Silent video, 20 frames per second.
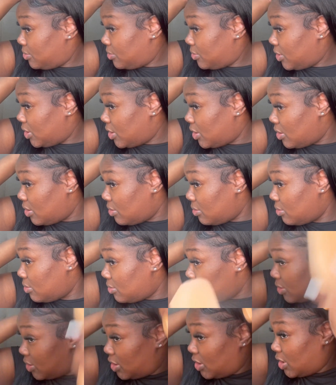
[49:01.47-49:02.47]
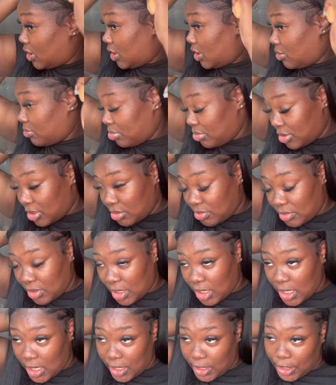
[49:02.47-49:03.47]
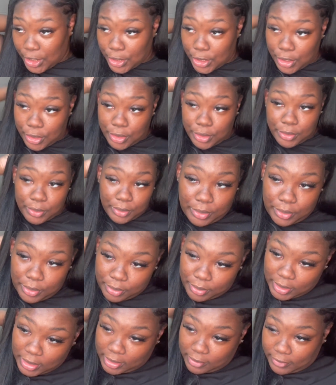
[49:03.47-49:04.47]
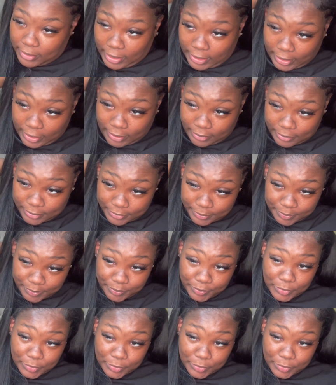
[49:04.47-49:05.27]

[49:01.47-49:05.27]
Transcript: You know, she did push me out, you know, whatever, hell.